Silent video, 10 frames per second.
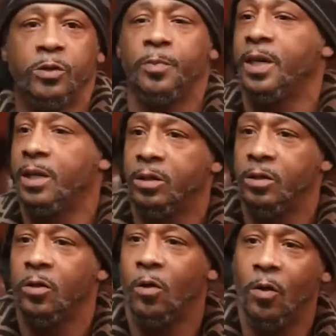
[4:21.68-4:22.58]

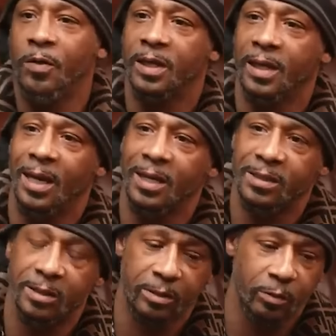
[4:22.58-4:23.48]
spend on the
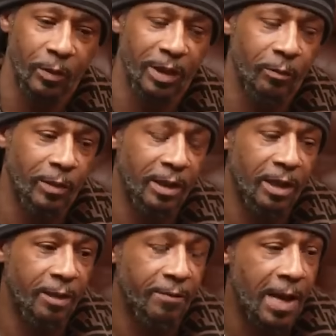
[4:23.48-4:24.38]
guest. We, we
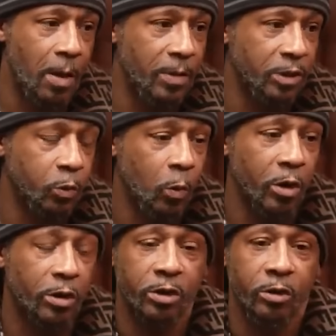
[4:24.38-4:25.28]
love how much
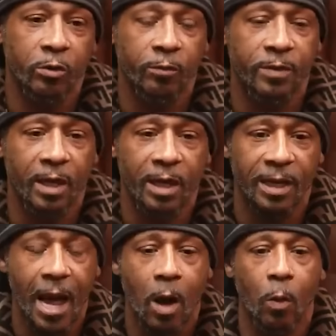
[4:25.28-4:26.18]
work you've
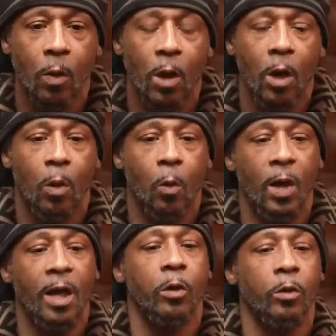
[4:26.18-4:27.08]
done, how
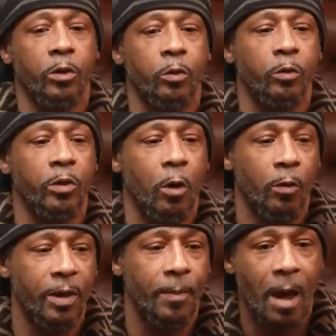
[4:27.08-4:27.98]
well you
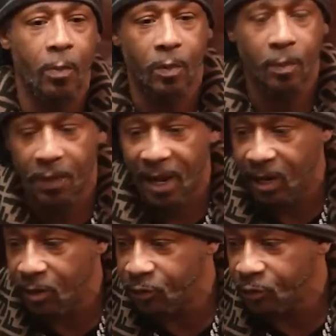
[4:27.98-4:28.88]
know them, how
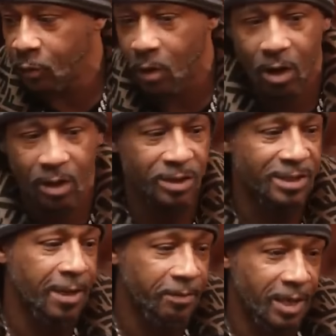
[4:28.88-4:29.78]
prepared you are. The
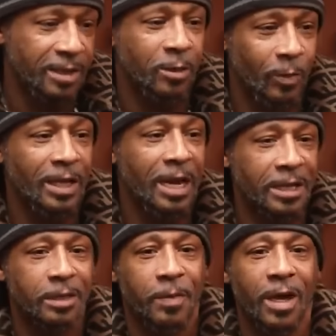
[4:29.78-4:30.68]
same things that we
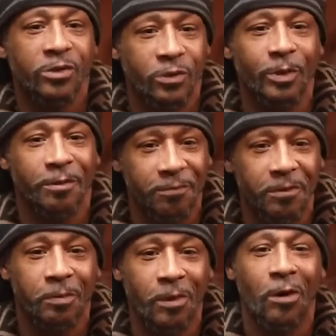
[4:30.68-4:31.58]
liked about you in
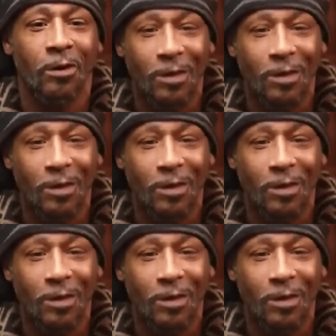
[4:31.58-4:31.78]
football.